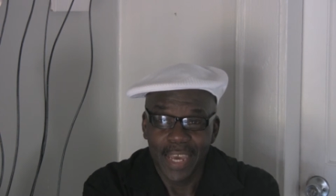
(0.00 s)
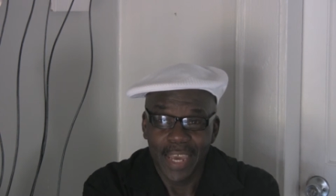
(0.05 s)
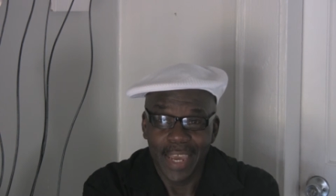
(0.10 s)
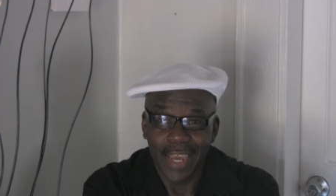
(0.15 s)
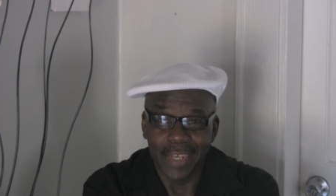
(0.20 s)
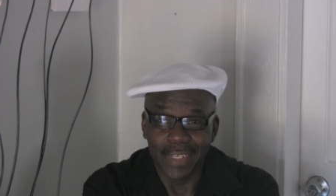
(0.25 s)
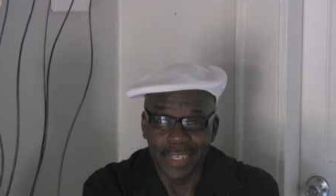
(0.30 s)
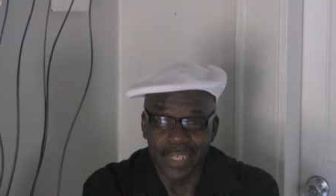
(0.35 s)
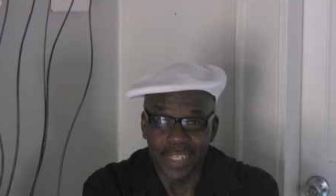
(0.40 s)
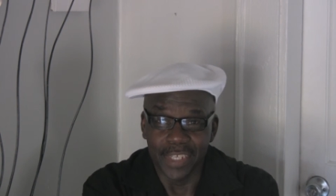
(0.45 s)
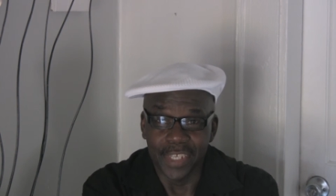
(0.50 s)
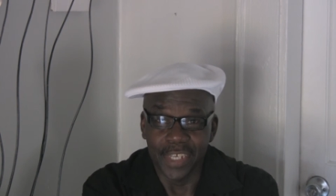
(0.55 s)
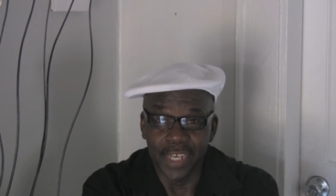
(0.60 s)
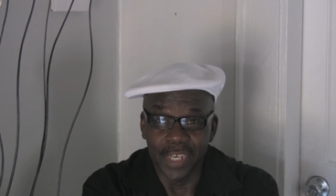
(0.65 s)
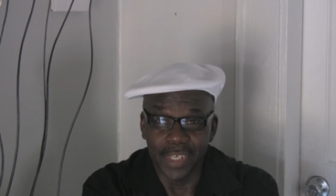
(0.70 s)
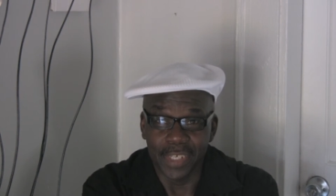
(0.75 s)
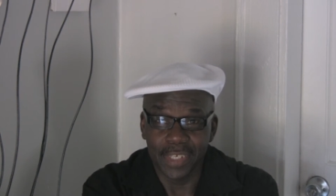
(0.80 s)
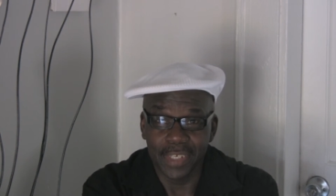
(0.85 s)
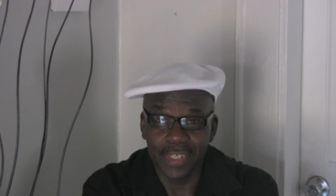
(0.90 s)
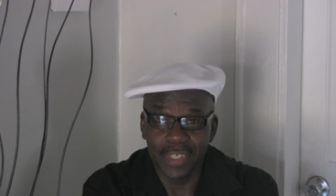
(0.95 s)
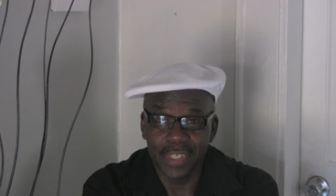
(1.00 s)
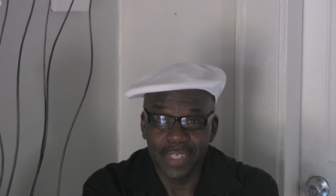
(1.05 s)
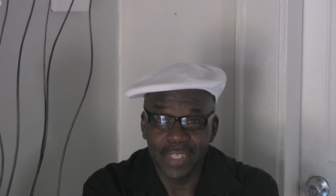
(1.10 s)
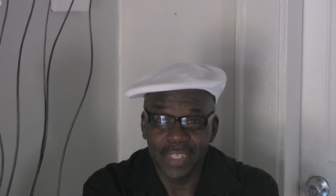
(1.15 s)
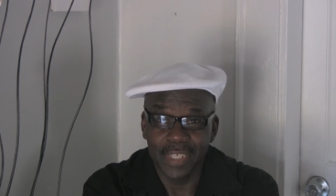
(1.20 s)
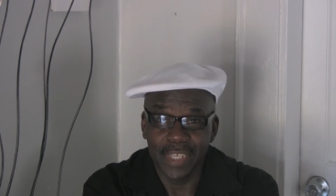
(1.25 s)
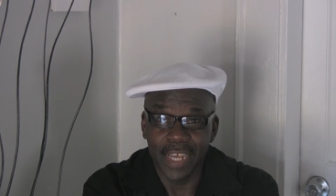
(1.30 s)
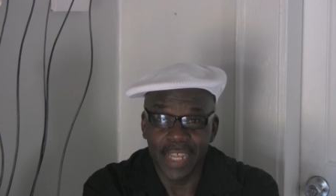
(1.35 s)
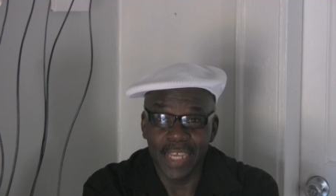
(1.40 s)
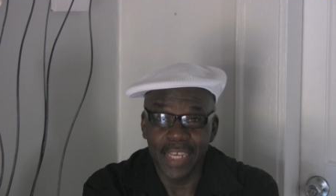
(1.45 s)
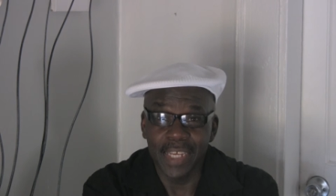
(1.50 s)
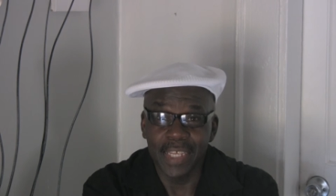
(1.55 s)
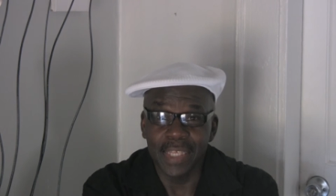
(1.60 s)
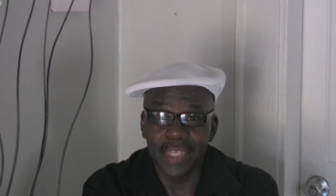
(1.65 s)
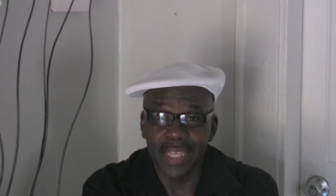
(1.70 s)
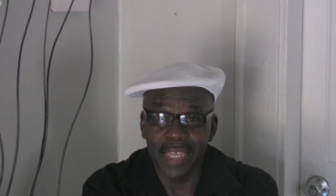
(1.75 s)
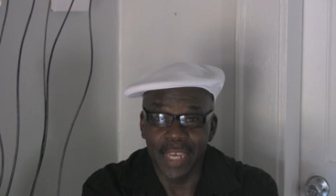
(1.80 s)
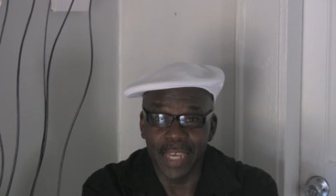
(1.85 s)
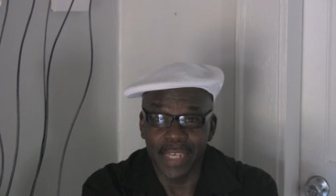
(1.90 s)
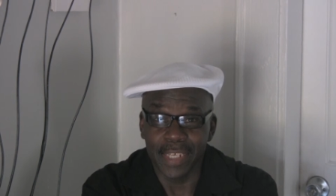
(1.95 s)
has a dish that he
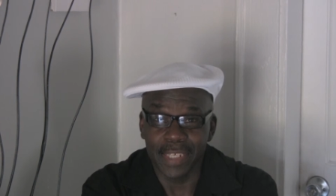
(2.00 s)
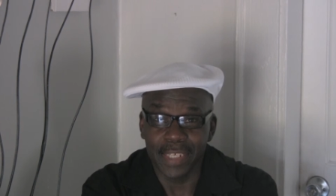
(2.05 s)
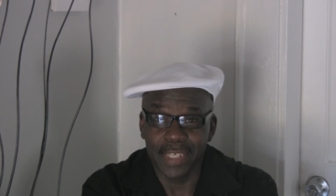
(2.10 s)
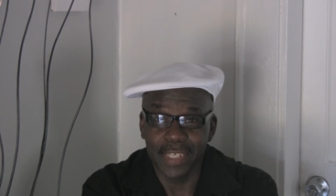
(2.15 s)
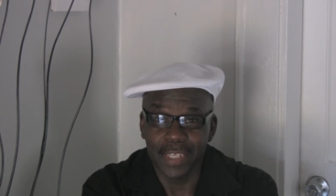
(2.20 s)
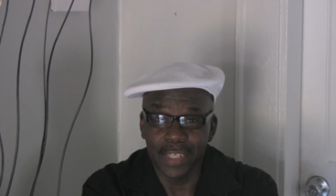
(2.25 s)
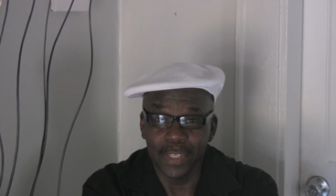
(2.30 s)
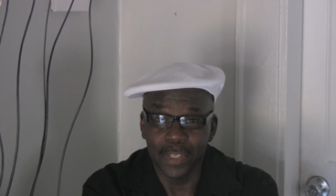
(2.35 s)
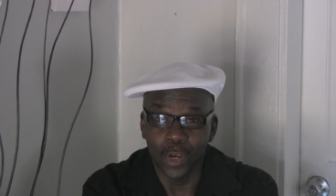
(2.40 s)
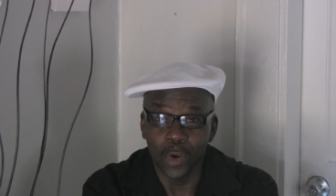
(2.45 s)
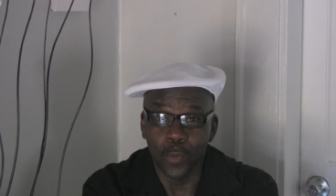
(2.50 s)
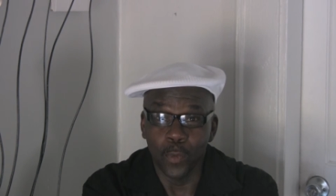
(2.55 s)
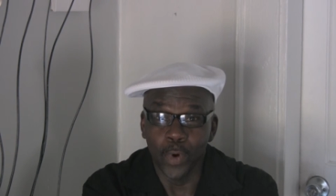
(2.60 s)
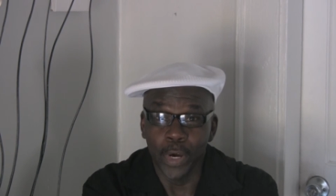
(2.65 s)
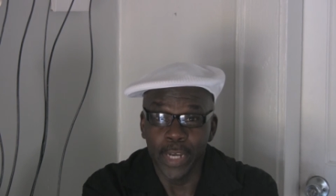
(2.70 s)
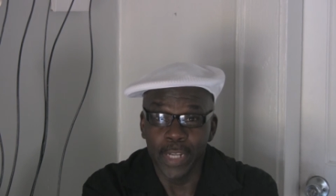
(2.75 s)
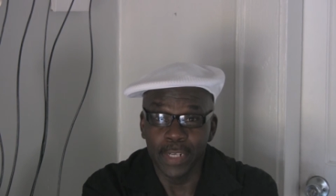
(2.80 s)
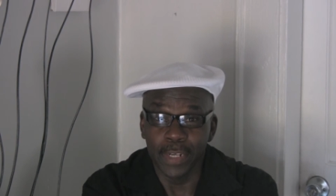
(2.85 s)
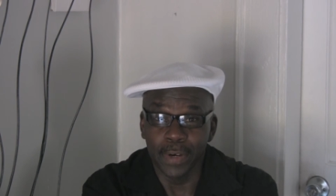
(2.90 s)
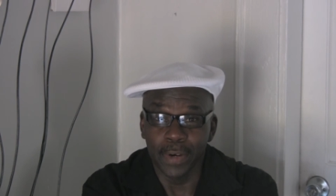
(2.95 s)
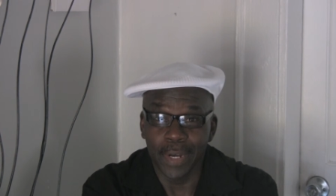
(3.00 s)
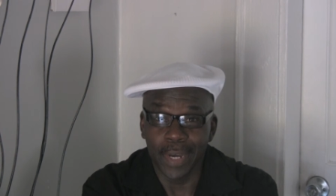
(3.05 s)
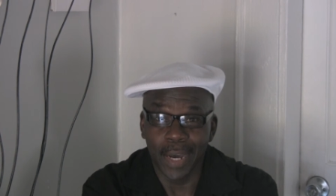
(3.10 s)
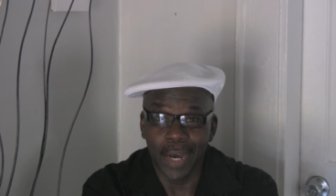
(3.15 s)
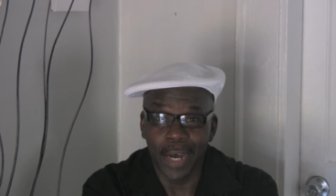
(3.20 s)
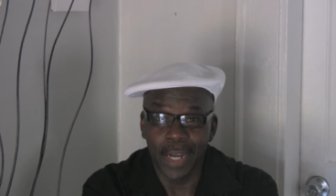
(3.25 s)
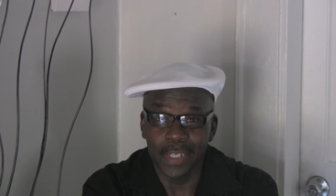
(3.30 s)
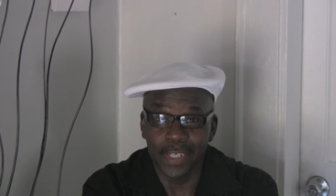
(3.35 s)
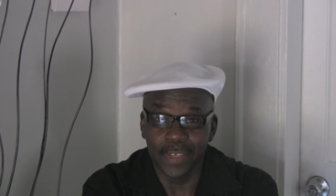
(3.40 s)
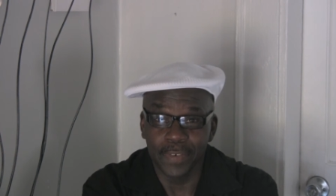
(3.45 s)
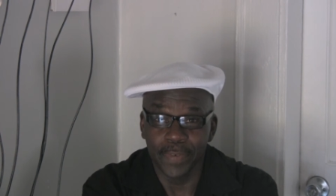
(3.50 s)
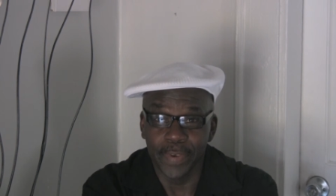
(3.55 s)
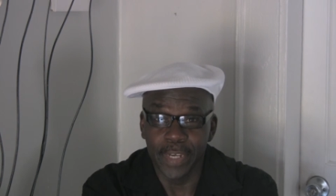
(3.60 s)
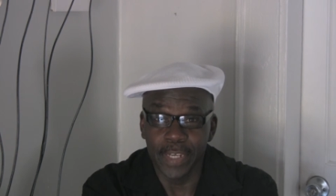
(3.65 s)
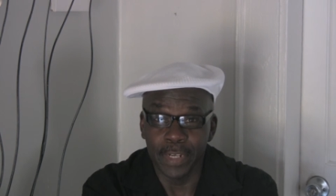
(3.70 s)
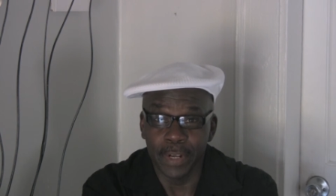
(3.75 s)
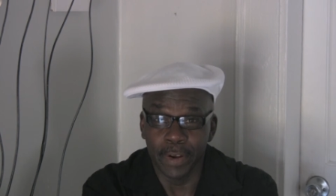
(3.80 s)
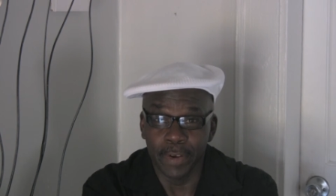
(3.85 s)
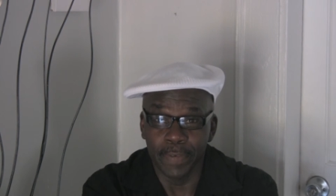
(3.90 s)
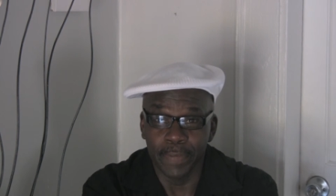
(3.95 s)
thinks no one on God's
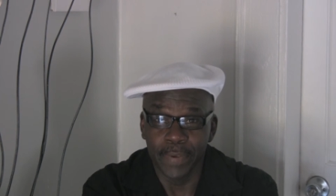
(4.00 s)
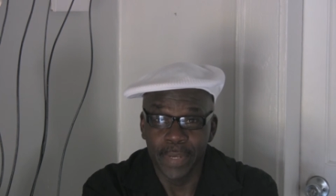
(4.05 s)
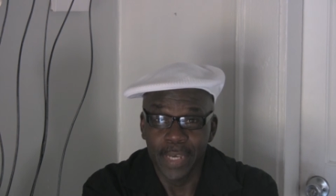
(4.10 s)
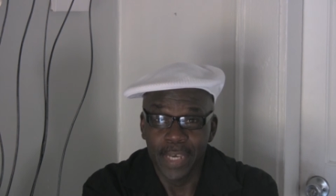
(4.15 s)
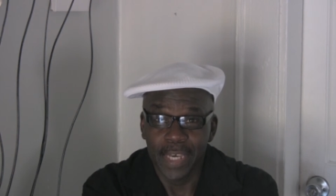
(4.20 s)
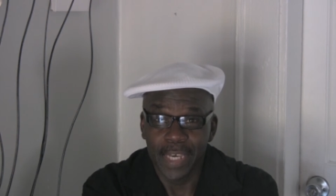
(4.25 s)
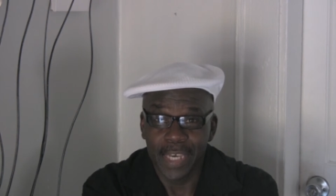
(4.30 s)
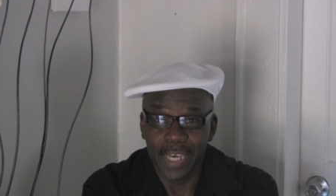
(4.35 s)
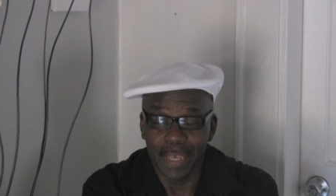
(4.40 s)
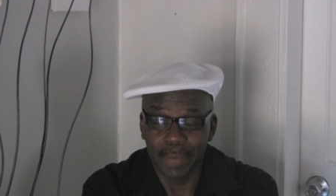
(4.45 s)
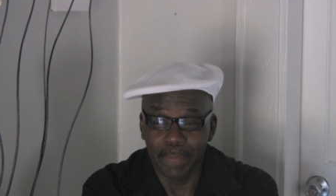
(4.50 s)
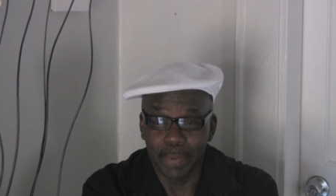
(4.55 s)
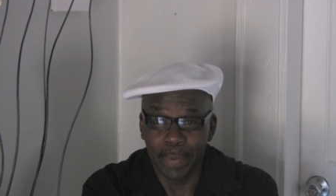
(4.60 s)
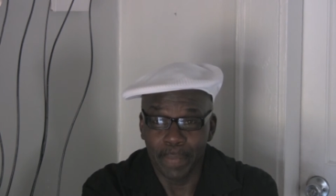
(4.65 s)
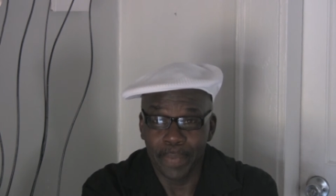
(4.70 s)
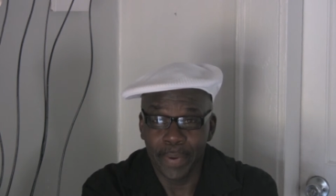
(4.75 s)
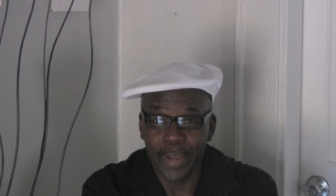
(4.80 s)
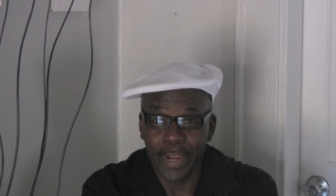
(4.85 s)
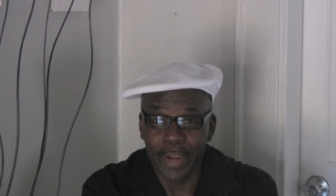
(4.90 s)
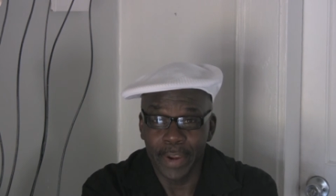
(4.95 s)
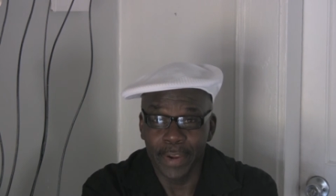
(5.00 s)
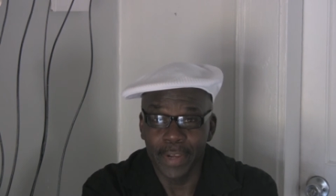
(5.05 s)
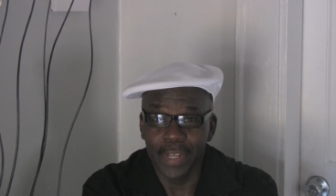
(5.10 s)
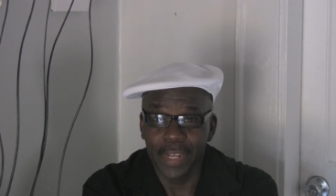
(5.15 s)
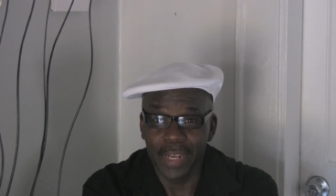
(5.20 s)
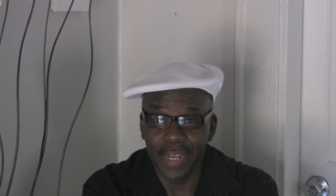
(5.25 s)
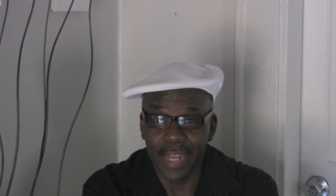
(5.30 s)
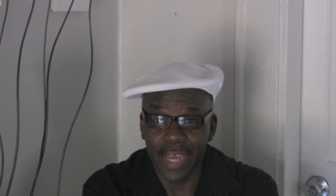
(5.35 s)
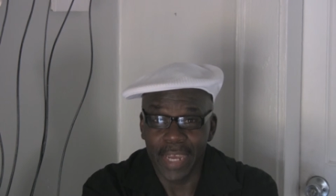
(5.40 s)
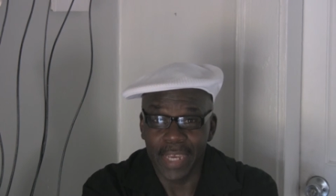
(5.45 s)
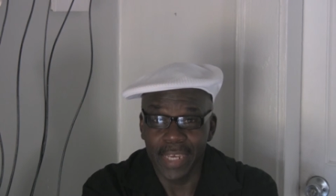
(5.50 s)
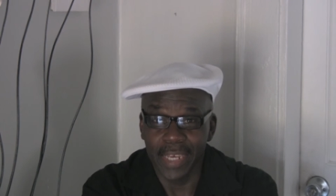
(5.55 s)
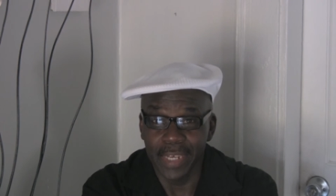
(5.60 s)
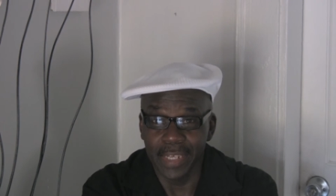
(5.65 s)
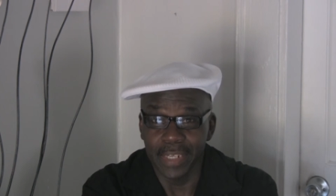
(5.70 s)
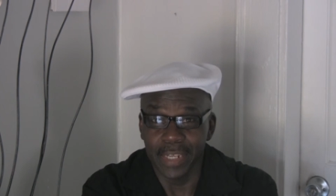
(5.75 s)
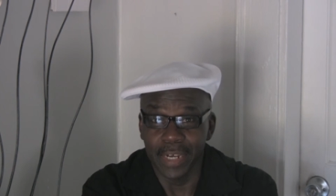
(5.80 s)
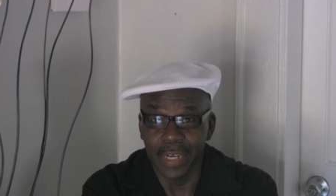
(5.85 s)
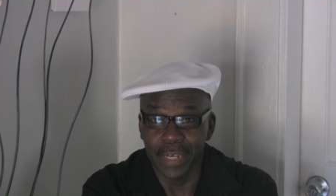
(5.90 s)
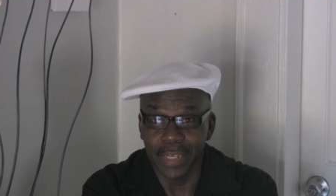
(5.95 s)
green earth can prepare like
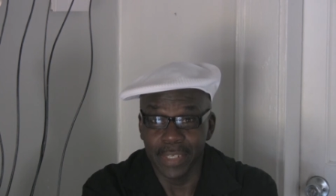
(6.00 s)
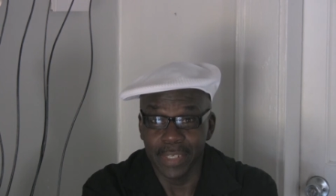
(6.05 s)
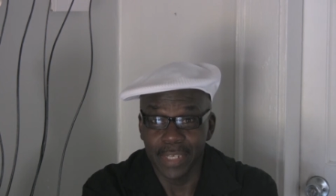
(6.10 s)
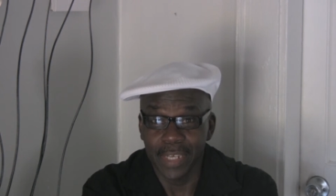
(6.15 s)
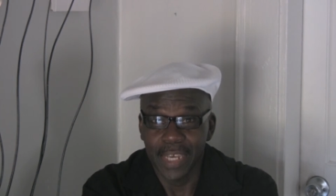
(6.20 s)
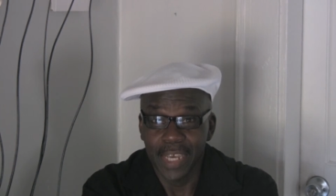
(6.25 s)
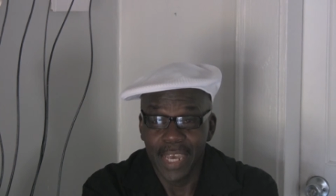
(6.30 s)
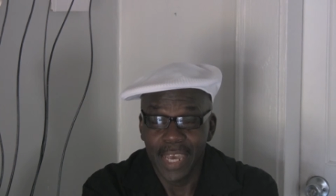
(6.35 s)
he does.